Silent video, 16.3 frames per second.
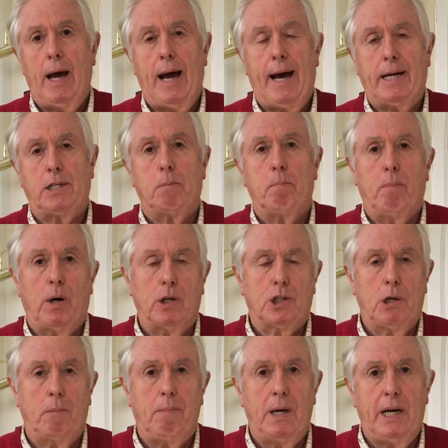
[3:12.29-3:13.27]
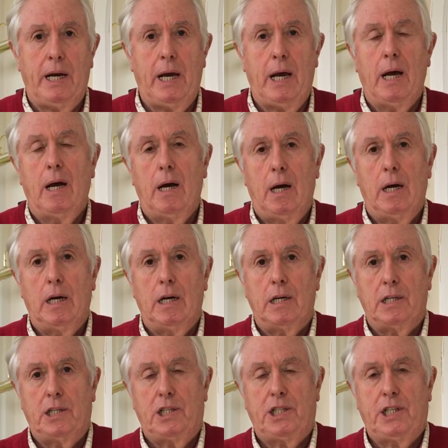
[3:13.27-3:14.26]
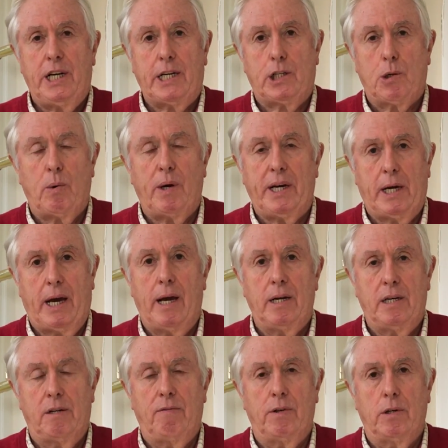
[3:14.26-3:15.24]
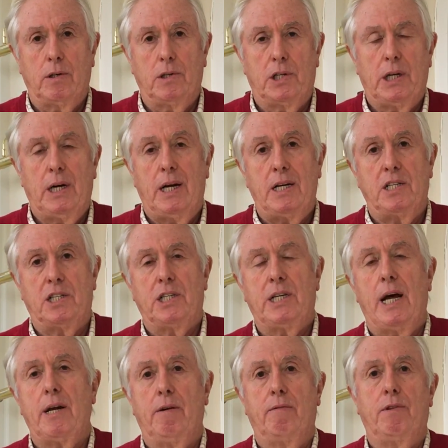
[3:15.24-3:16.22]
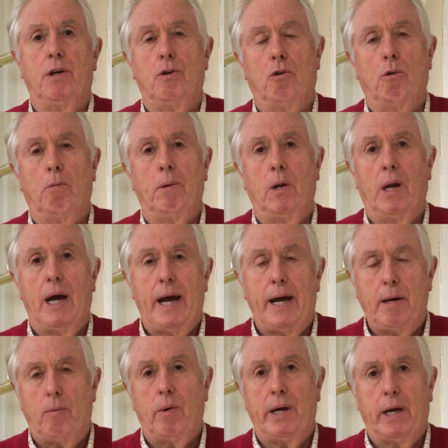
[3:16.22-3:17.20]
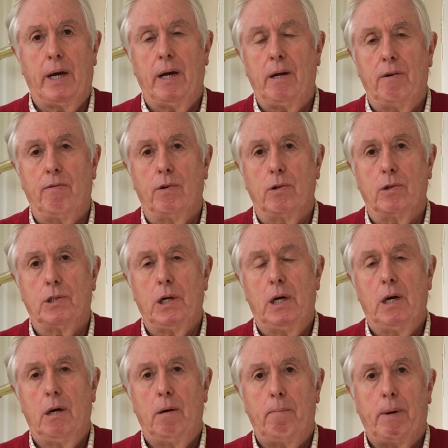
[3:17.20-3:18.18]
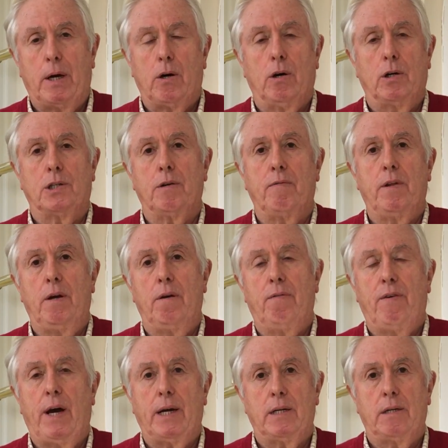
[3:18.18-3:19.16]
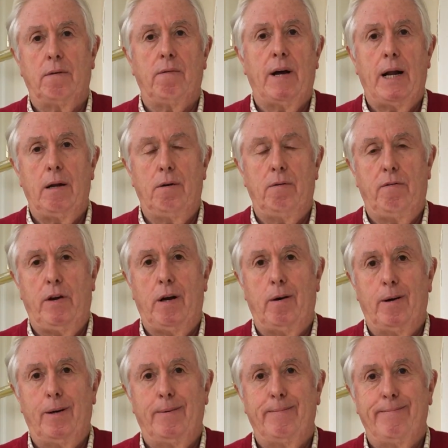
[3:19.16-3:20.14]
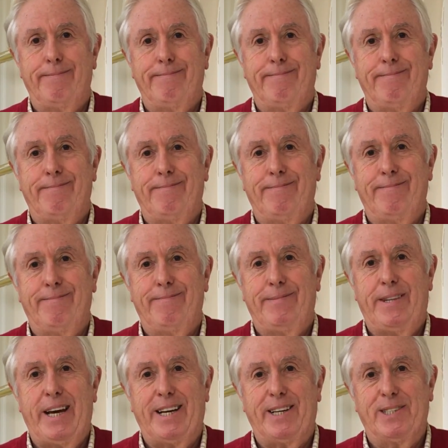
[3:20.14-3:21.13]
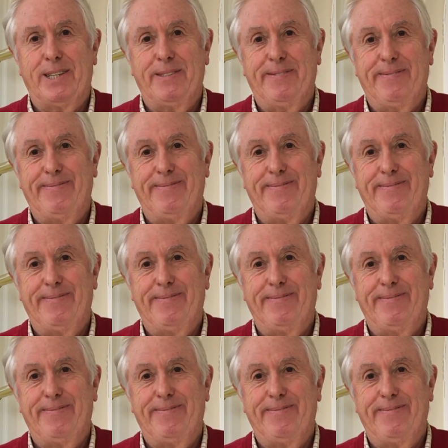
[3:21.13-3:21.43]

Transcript: at possibly 6 week intervals instead of the normal 8 week intervals because of the effect of aloe vera. Thanks.